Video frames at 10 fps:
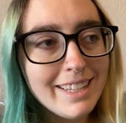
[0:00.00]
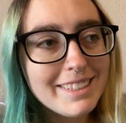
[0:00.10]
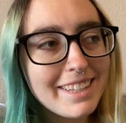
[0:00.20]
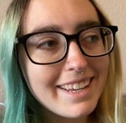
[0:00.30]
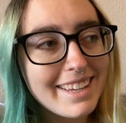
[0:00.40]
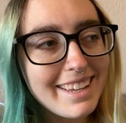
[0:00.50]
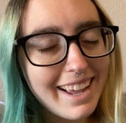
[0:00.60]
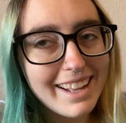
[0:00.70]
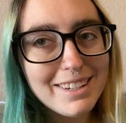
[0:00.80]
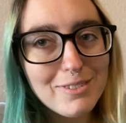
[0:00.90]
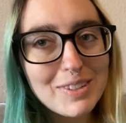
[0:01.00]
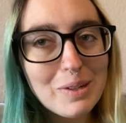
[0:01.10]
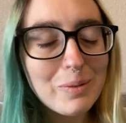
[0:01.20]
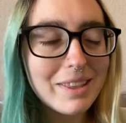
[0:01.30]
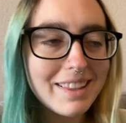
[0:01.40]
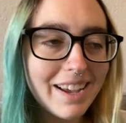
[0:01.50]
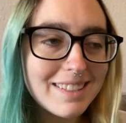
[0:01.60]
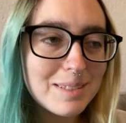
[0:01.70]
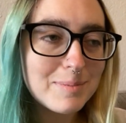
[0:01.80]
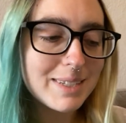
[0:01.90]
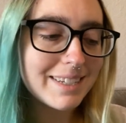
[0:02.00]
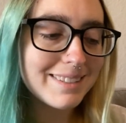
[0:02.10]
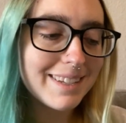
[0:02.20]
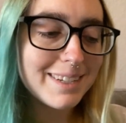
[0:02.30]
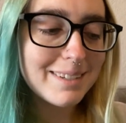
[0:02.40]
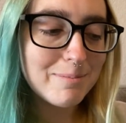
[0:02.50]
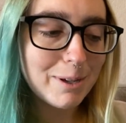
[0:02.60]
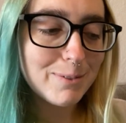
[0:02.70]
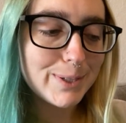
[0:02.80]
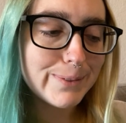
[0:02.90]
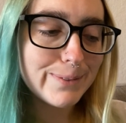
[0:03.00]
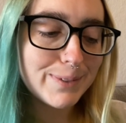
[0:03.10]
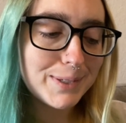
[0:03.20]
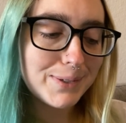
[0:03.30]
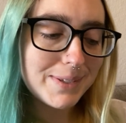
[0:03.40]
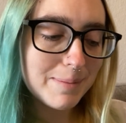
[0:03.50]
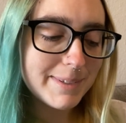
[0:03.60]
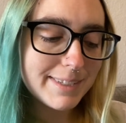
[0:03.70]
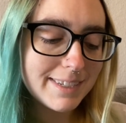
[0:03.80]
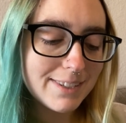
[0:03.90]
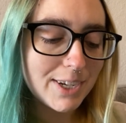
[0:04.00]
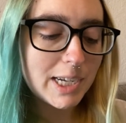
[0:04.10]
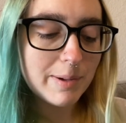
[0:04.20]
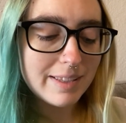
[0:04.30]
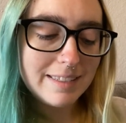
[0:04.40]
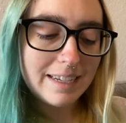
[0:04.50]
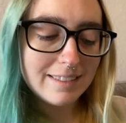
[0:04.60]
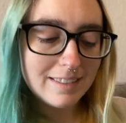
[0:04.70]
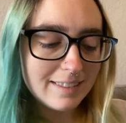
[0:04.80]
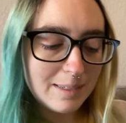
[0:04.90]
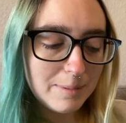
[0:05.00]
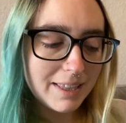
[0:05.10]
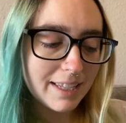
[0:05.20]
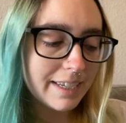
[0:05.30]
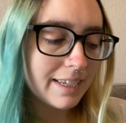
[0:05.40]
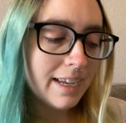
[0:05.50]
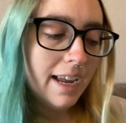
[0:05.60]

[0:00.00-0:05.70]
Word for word: and like, I didn't really want that to be like my first review because I'm just gonna talk about the sexism and like